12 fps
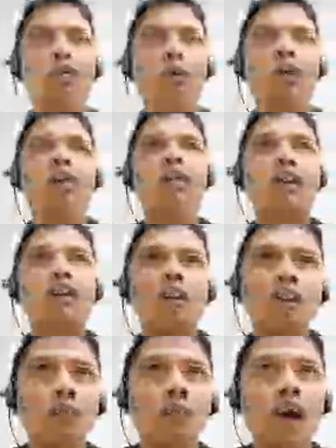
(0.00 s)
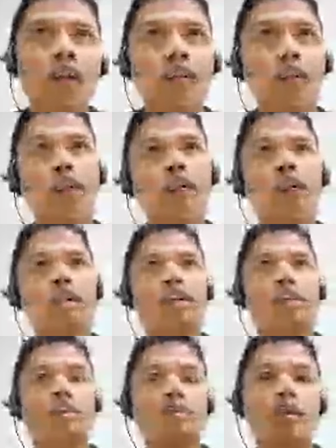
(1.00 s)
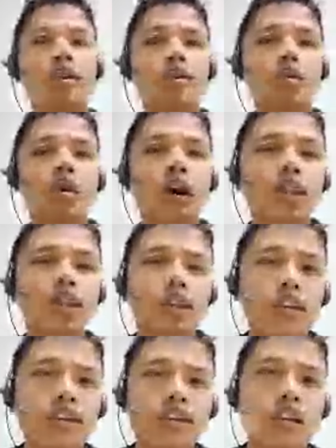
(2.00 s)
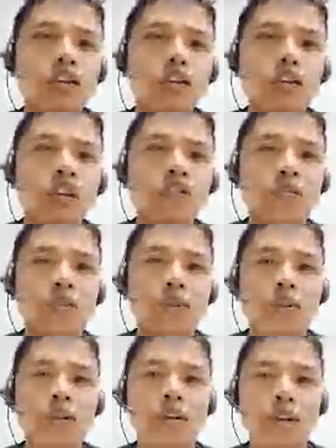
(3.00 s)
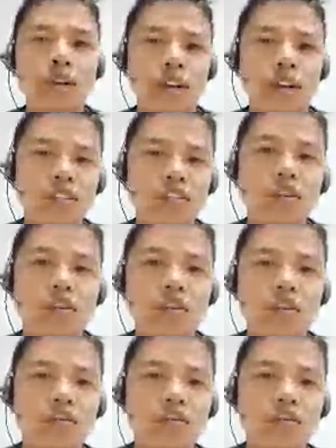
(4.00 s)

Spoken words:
when they come, and nobody know, and they start to live at Chitwan.